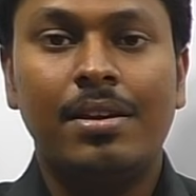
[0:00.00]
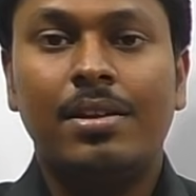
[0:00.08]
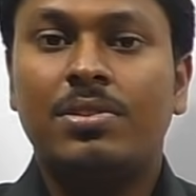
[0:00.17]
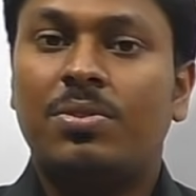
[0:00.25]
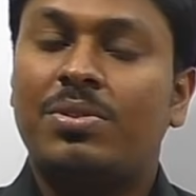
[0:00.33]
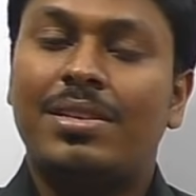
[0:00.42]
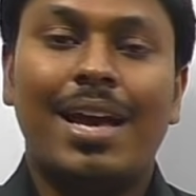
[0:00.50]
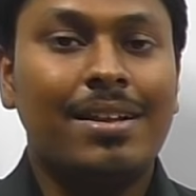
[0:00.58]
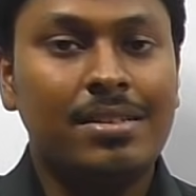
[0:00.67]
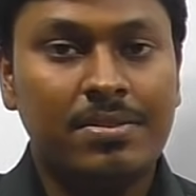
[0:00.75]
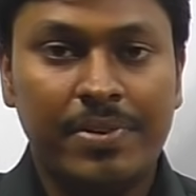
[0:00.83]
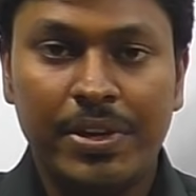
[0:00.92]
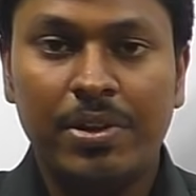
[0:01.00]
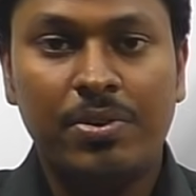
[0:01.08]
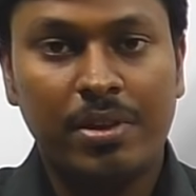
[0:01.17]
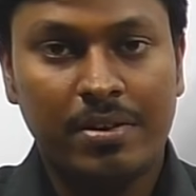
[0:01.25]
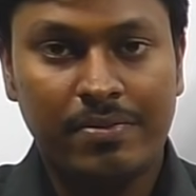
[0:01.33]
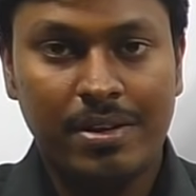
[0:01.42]
So share this video to
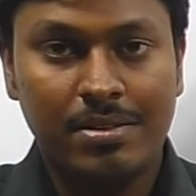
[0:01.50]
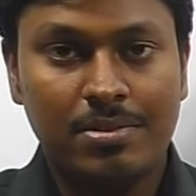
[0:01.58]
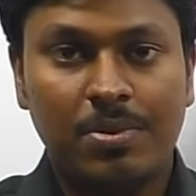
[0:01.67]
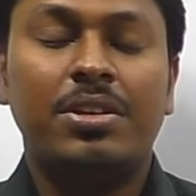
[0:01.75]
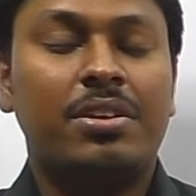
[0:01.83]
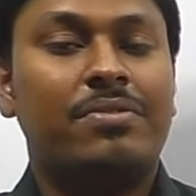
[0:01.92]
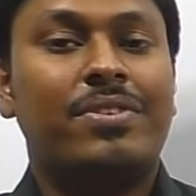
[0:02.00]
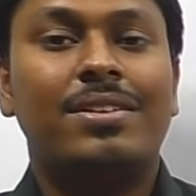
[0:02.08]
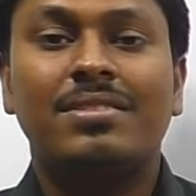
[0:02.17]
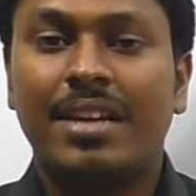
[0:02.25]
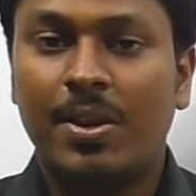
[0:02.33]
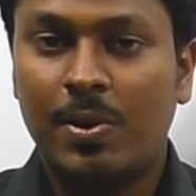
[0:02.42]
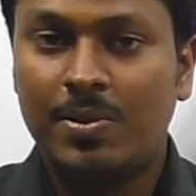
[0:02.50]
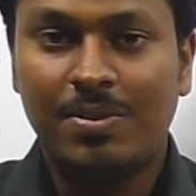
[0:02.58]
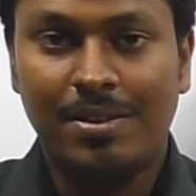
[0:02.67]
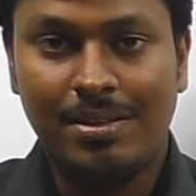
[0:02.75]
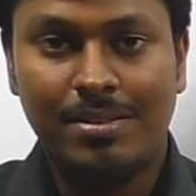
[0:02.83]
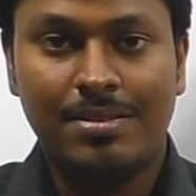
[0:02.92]
your friends so your friends can also
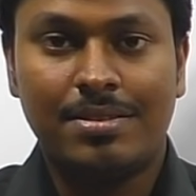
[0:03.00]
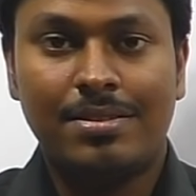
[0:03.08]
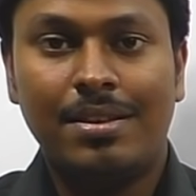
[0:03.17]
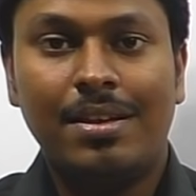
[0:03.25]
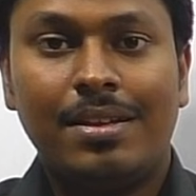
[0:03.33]
learn this.